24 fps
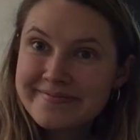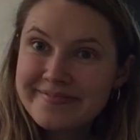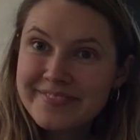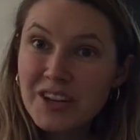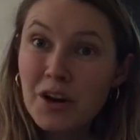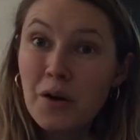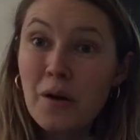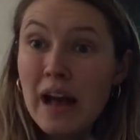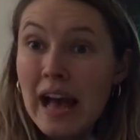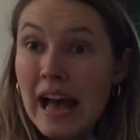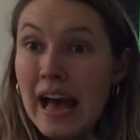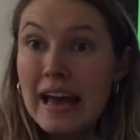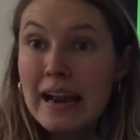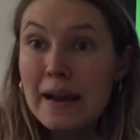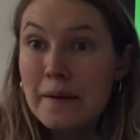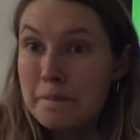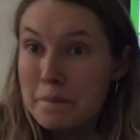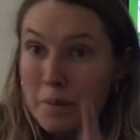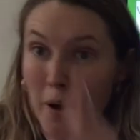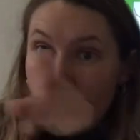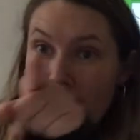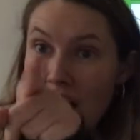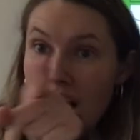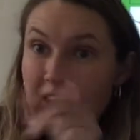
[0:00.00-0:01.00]
Go ahead and
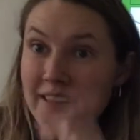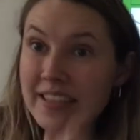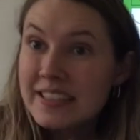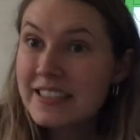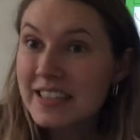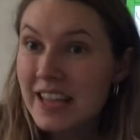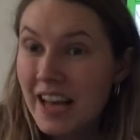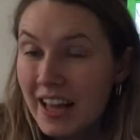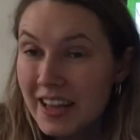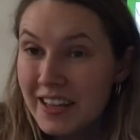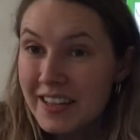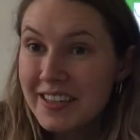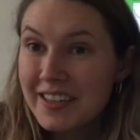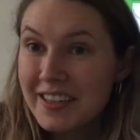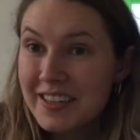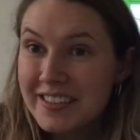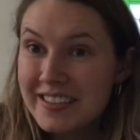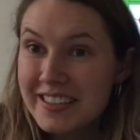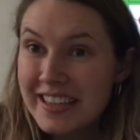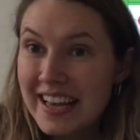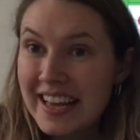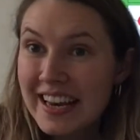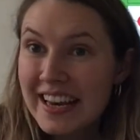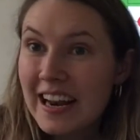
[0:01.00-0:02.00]
pause, color
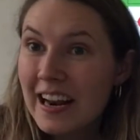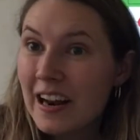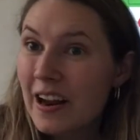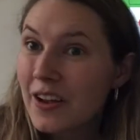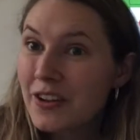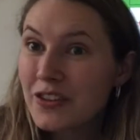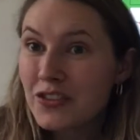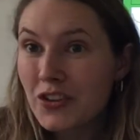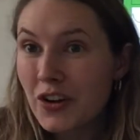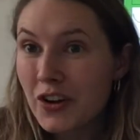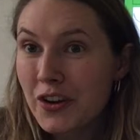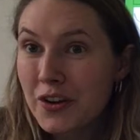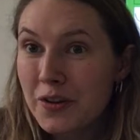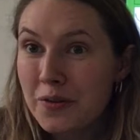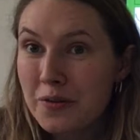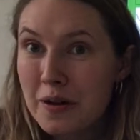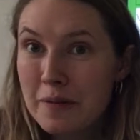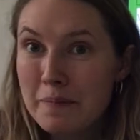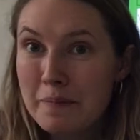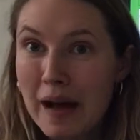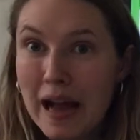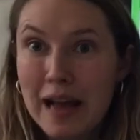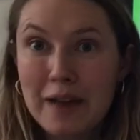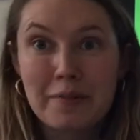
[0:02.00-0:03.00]
yours in, and I'll show you
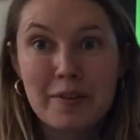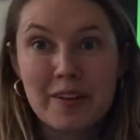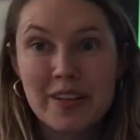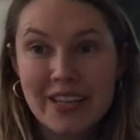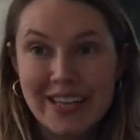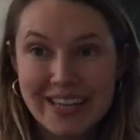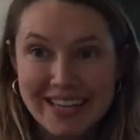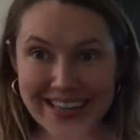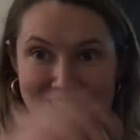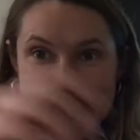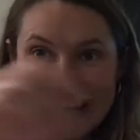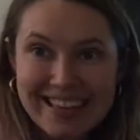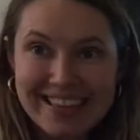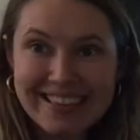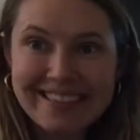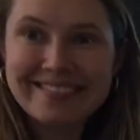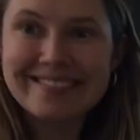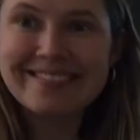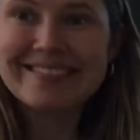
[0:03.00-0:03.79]
what mine will look like.